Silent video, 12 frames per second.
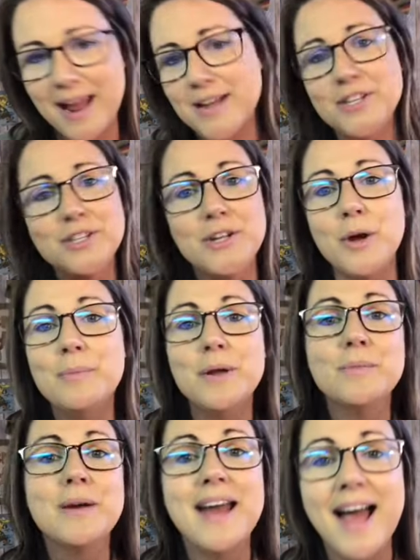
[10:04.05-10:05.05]
I just
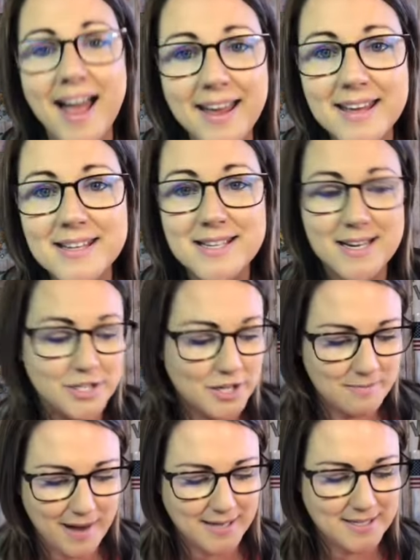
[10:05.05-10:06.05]
open when I can teach
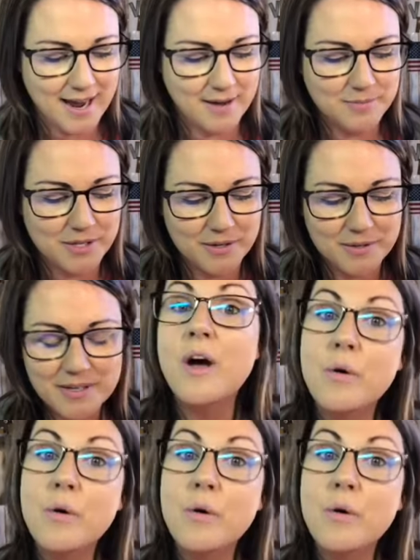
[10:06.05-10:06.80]
in my time zone.